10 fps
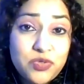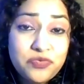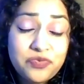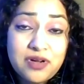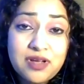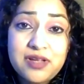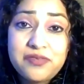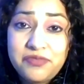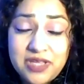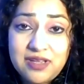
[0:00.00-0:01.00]
you for a
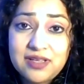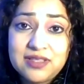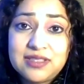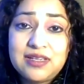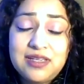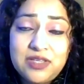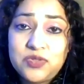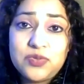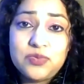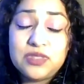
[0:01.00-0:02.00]
convenience and
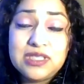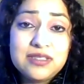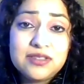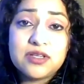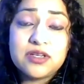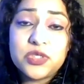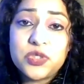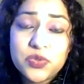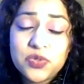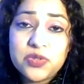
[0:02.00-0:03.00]
needs to
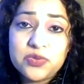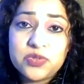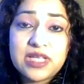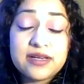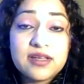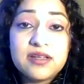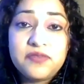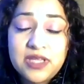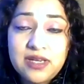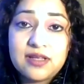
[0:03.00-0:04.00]
control you, so that
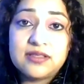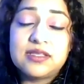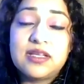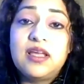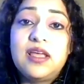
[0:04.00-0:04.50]
convenience